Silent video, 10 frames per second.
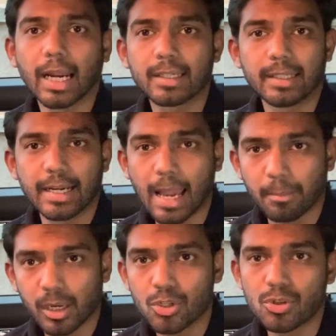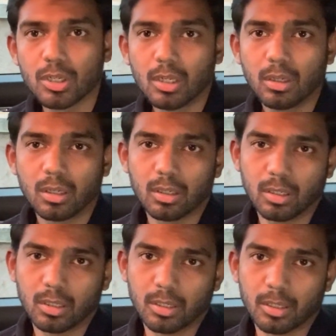that will damage
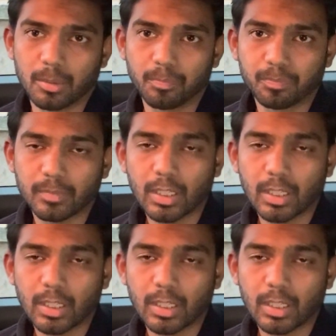the